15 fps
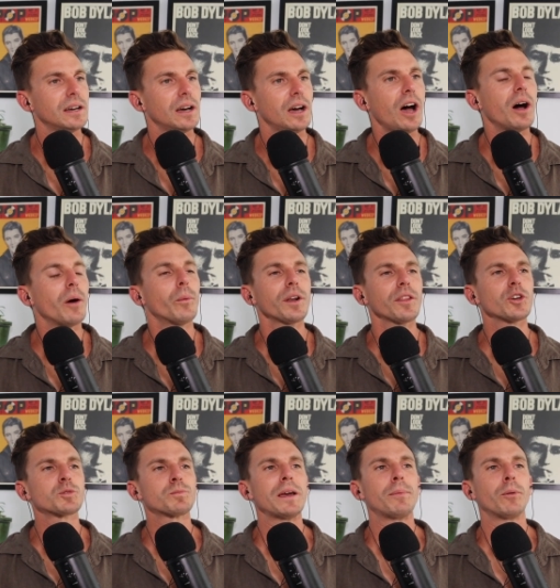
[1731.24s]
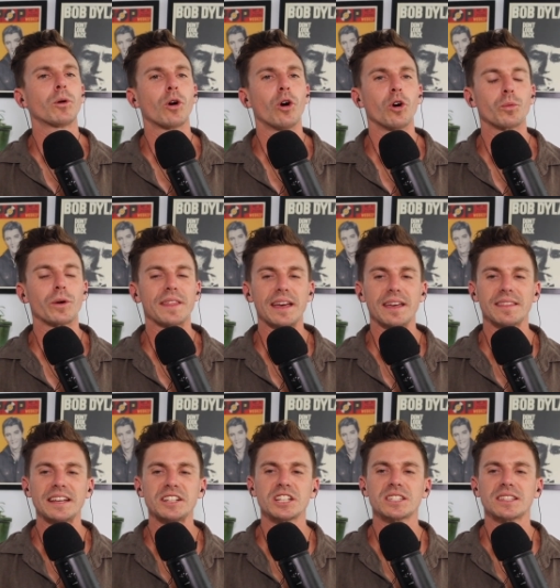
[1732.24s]
uh, what are those people called where they,
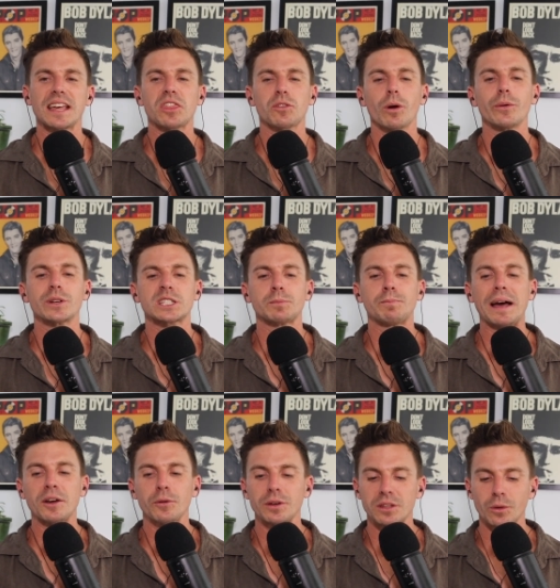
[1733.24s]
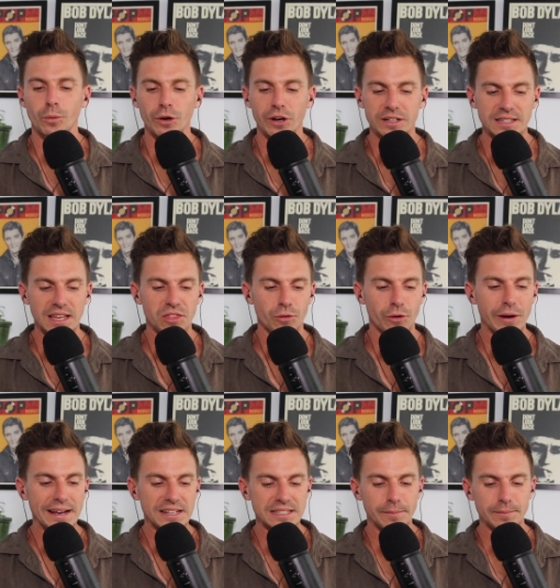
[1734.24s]
they just they throw a spanner in the works? They throw
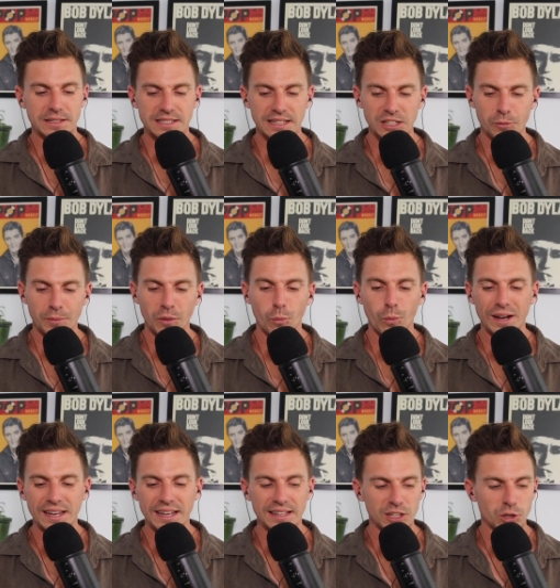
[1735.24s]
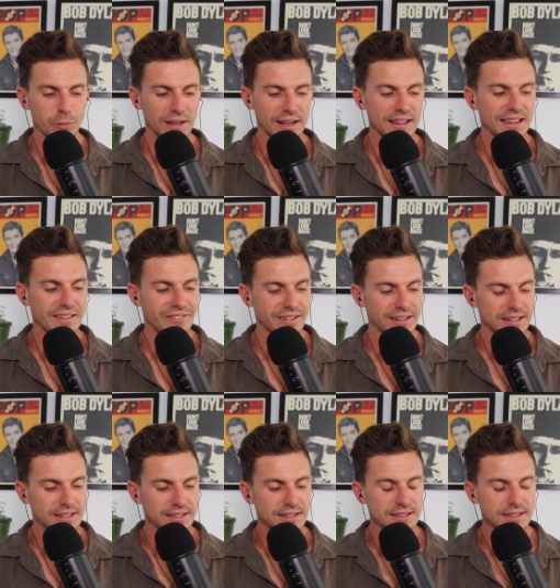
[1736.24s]
out something that's a little bit witty, a little bit clever.
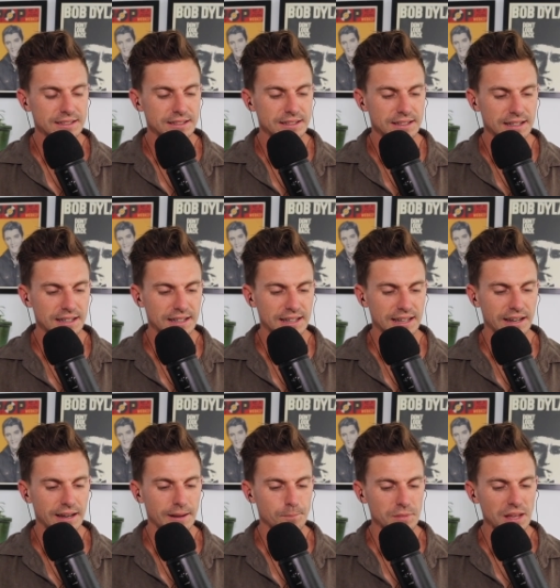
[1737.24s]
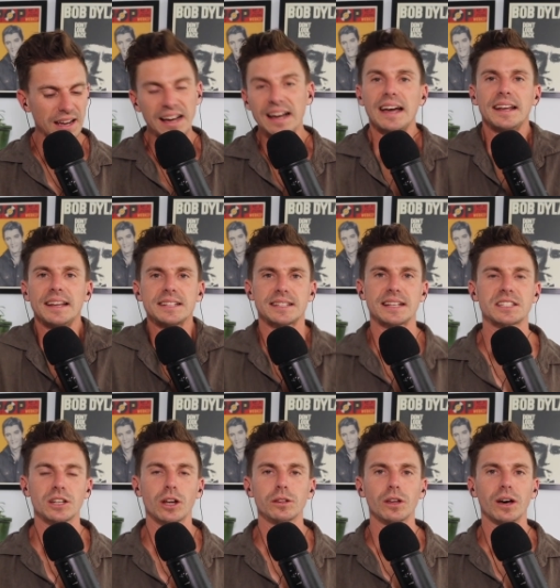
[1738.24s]
Uh, uh, uh, it is. It's
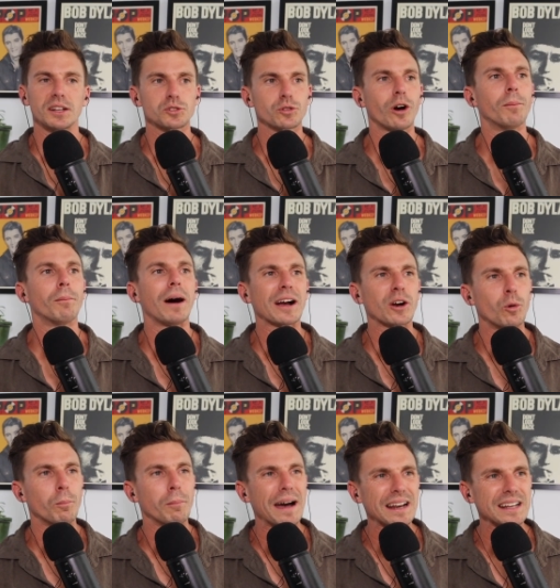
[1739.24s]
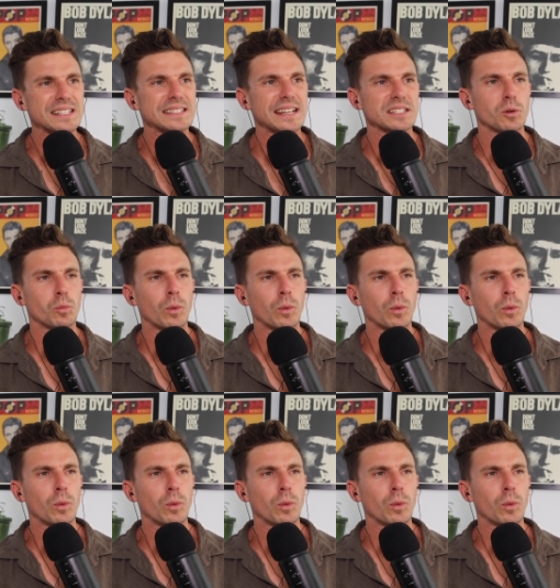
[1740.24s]
an online troll. Michael Malice does it